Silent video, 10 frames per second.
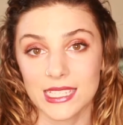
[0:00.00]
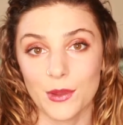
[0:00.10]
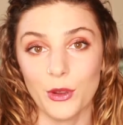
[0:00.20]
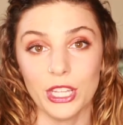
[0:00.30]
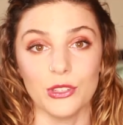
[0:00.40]

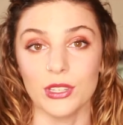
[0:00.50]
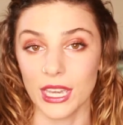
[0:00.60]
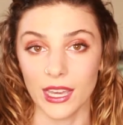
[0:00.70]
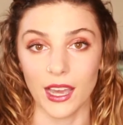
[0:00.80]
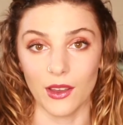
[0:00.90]
same way. You
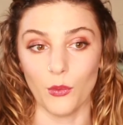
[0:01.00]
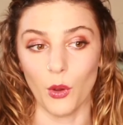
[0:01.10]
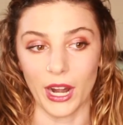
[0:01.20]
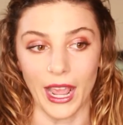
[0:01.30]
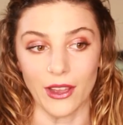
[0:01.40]
get a
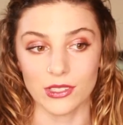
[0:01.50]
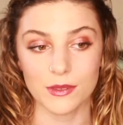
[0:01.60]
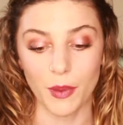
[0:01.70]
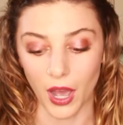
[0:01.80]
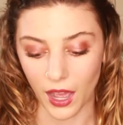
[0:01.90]
1 ounce
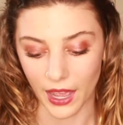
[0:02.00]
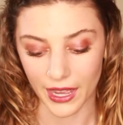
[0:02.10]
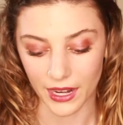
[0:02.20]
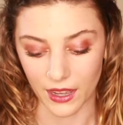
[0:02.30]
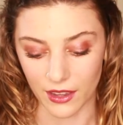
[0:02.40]

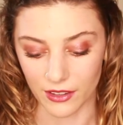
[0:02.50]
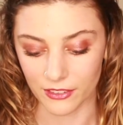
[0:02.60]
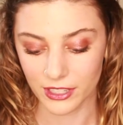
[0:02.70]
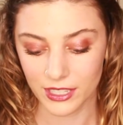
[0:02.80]
pot of